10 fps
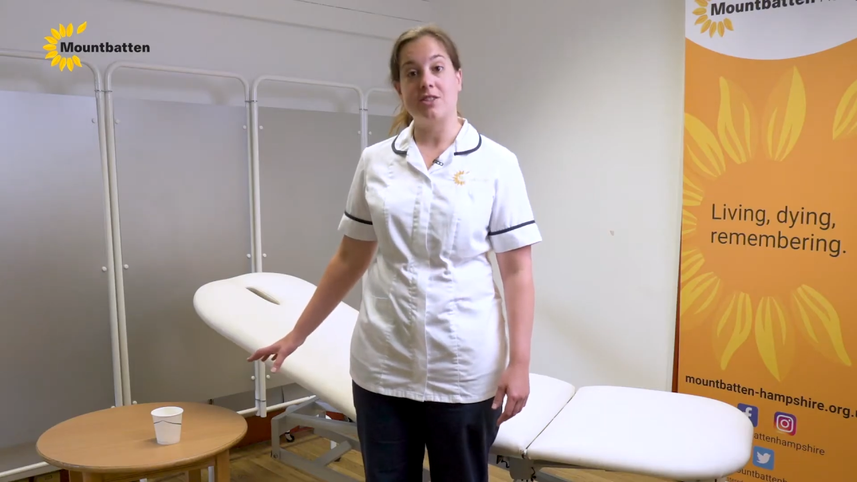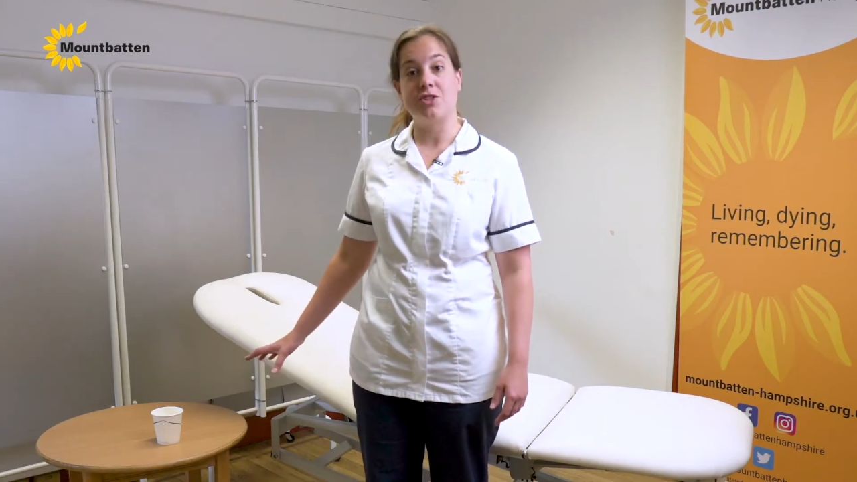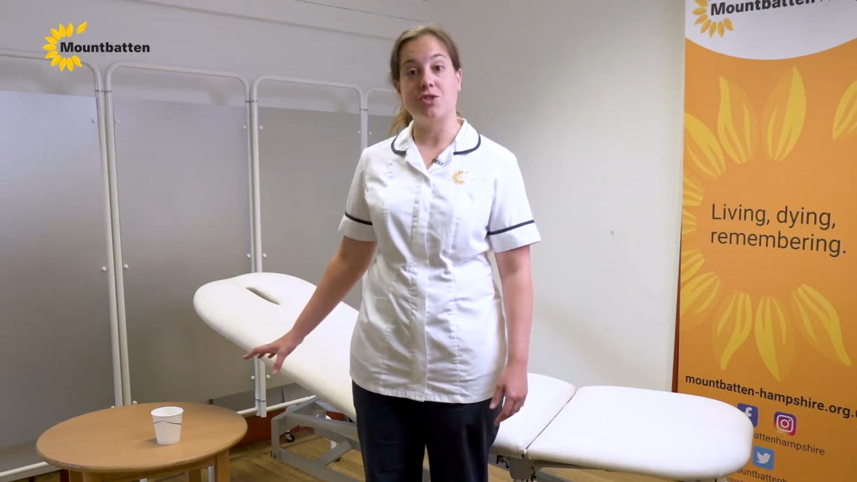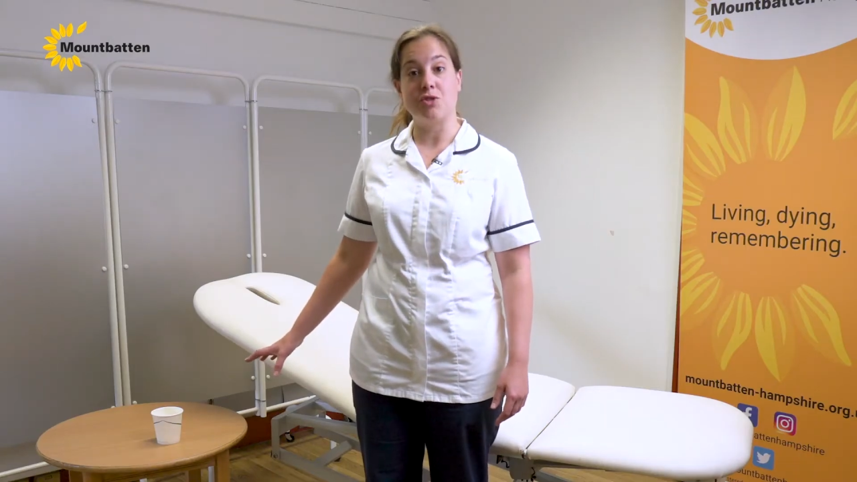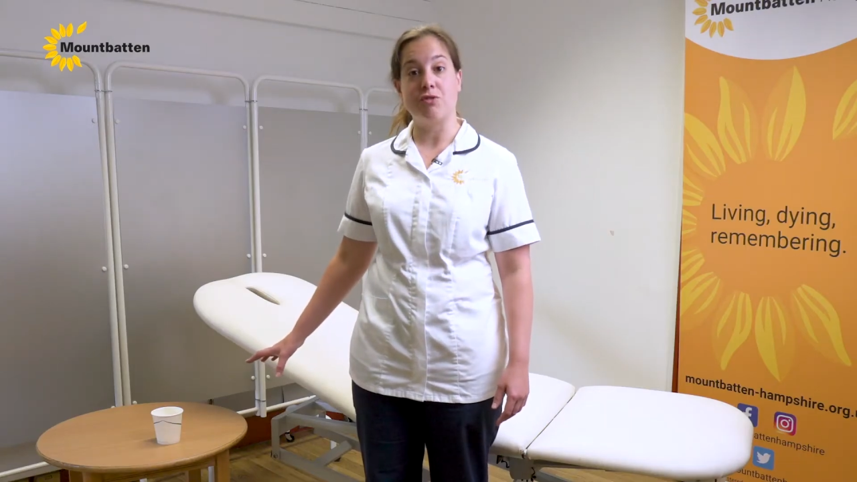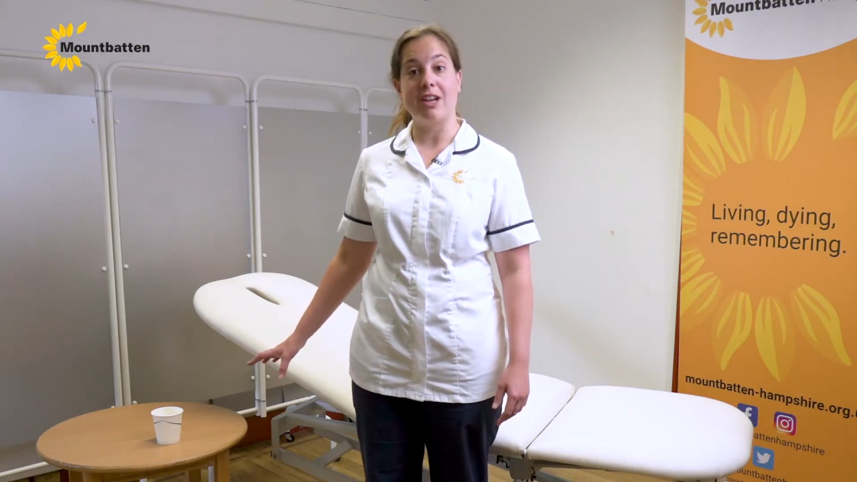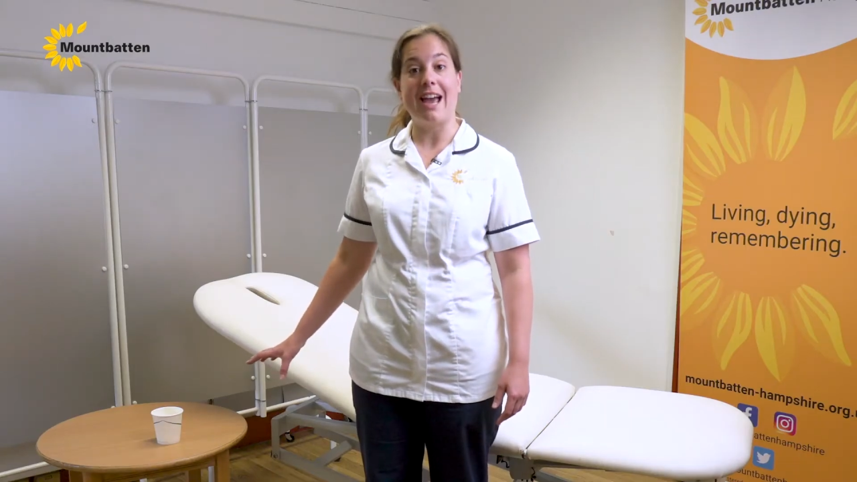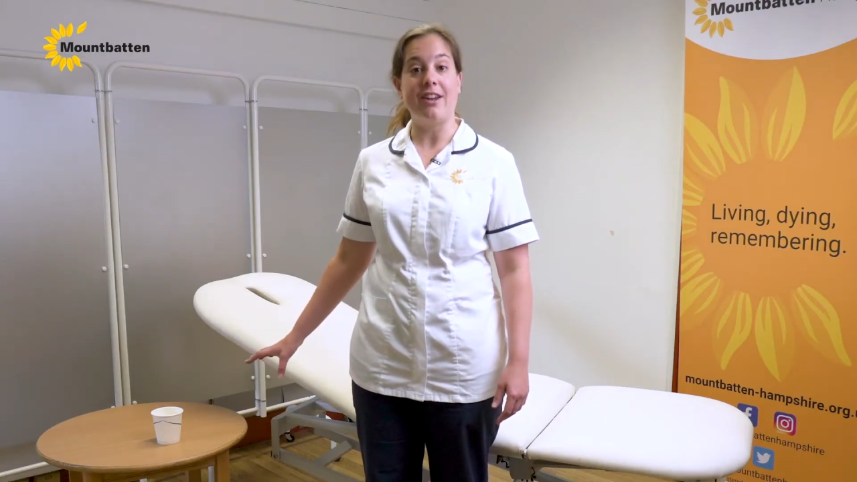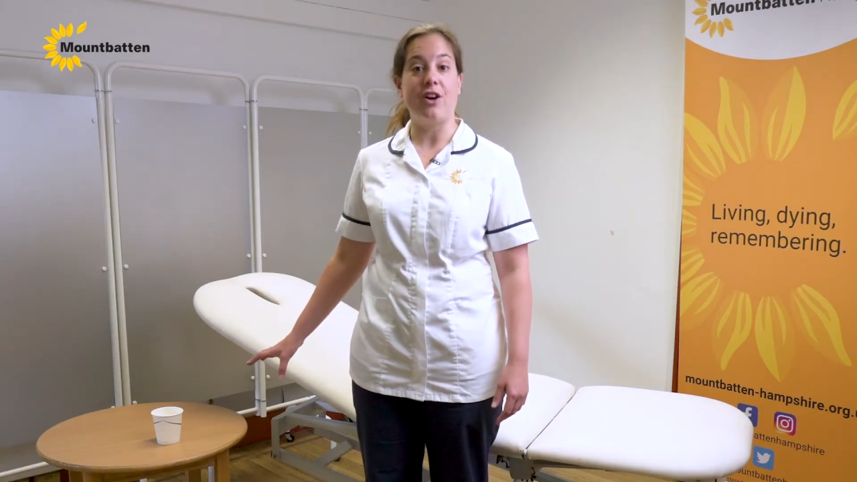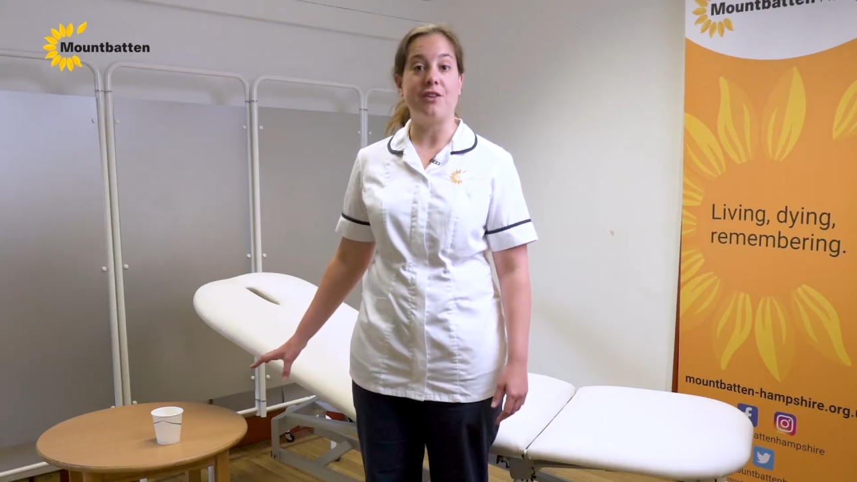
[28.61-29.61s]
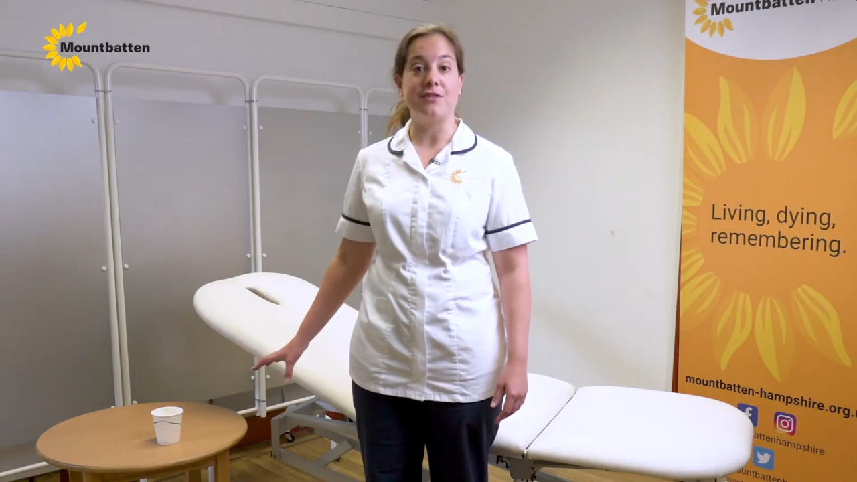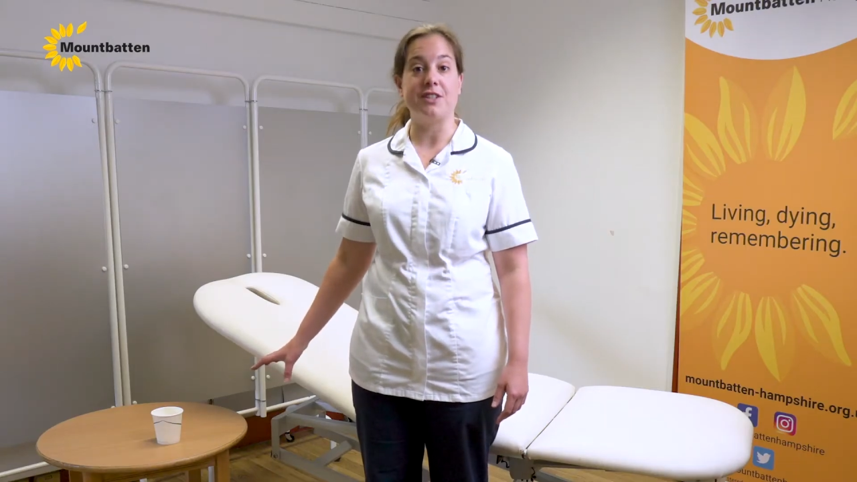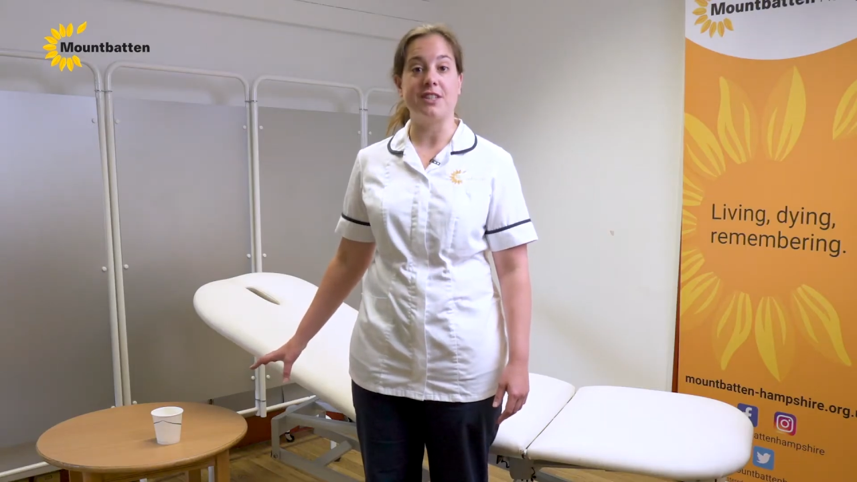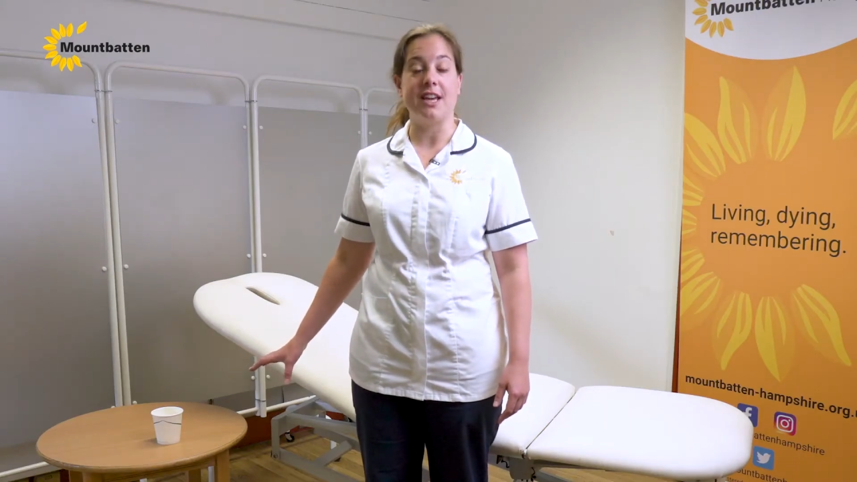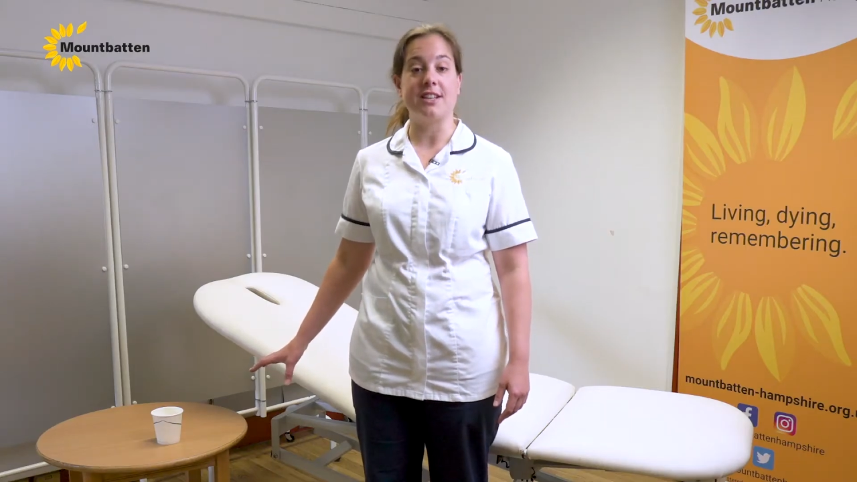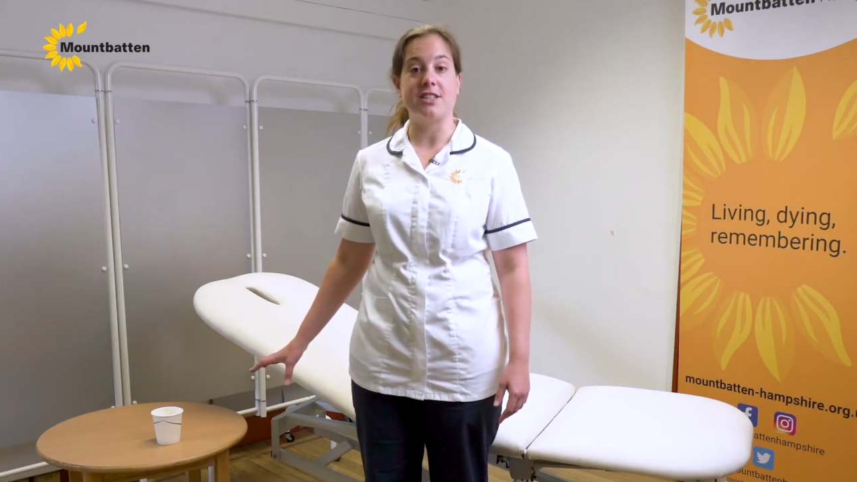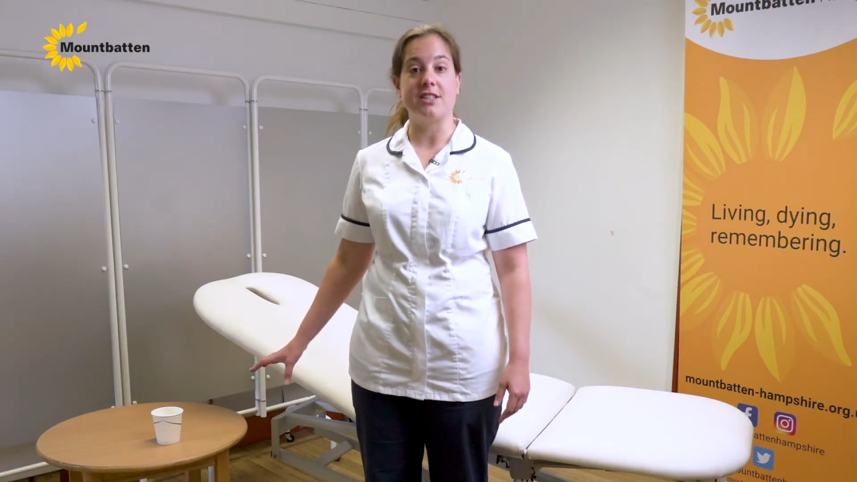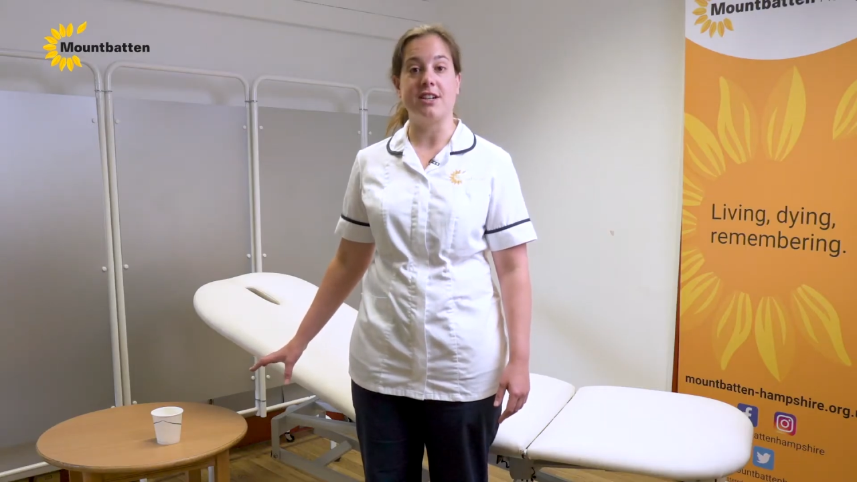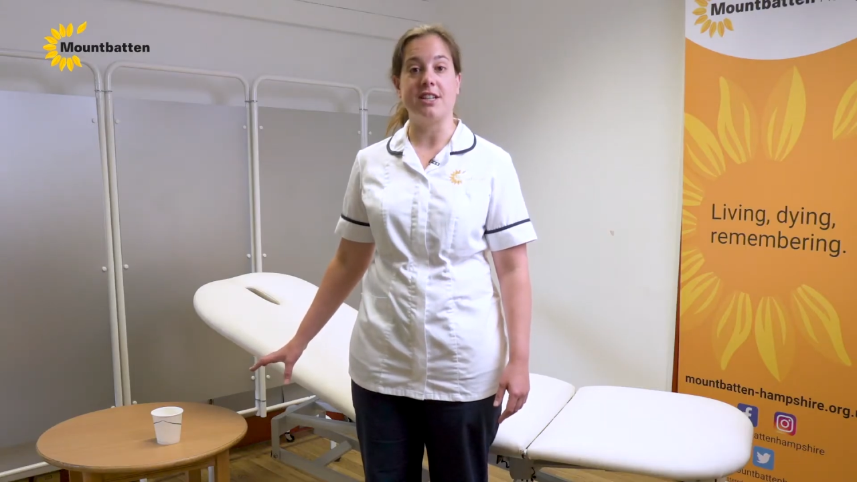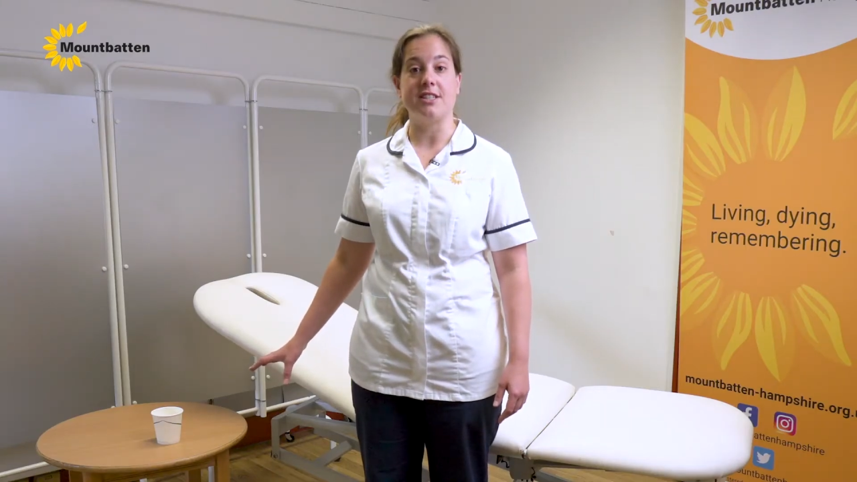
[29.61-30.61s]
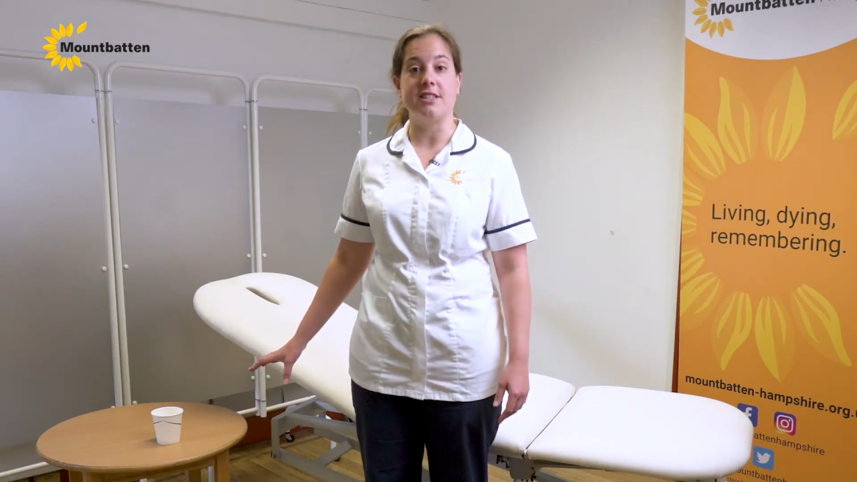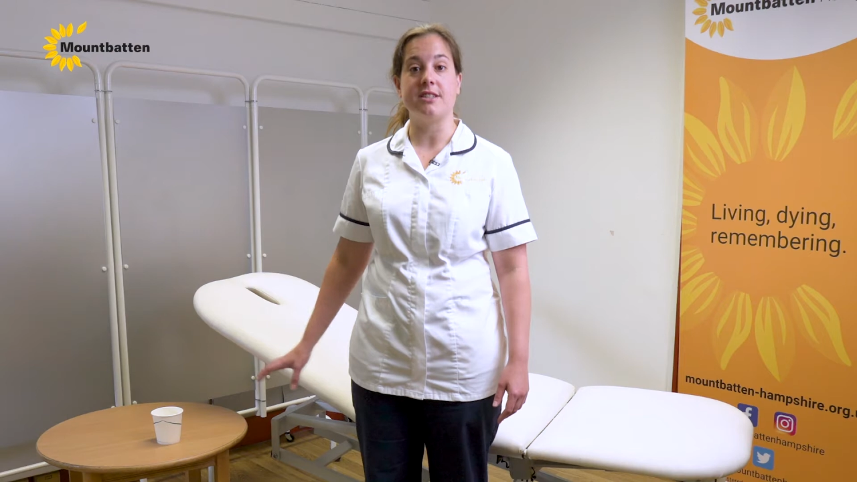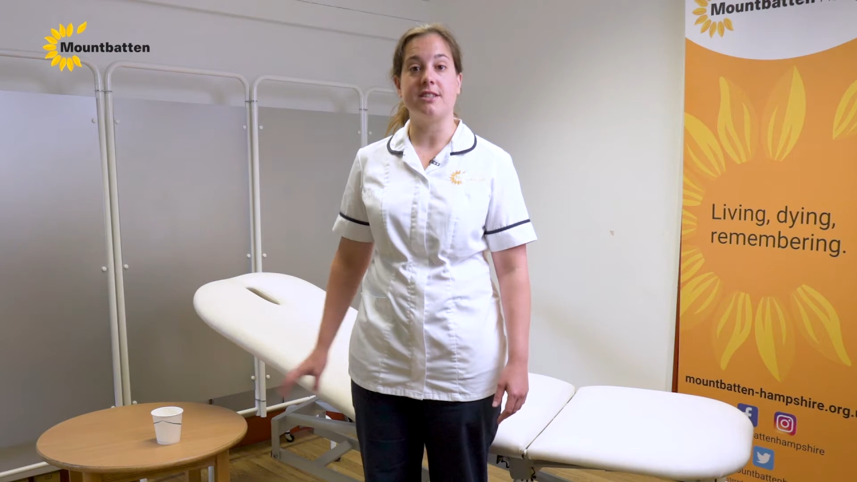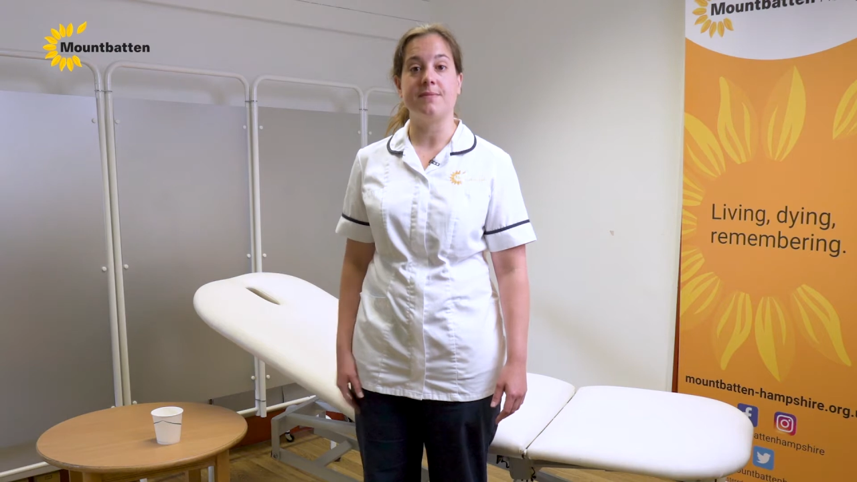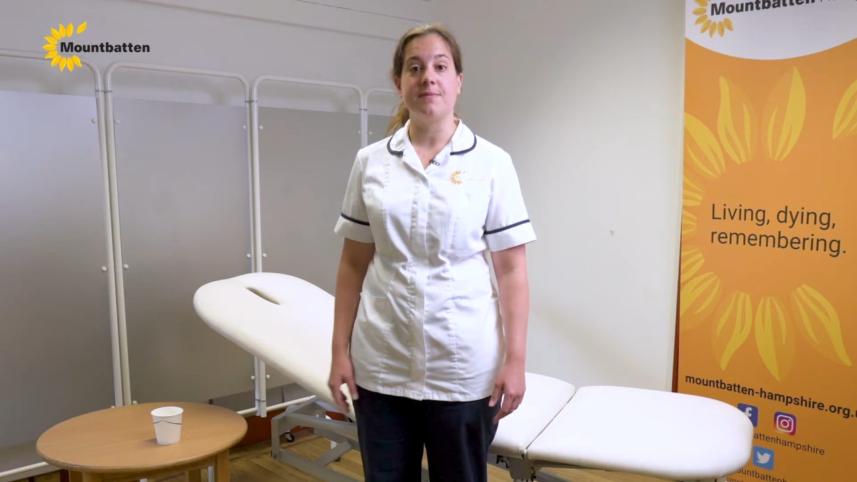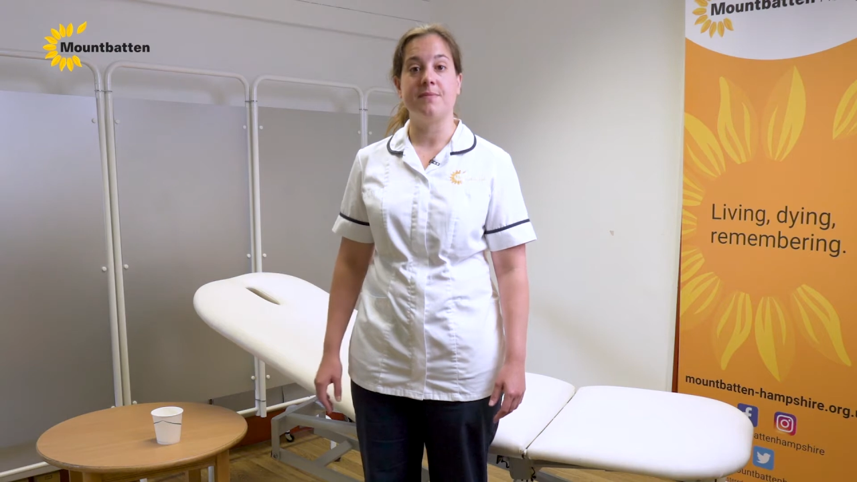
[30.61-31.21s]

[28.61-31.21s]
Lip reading: during and after the exercises.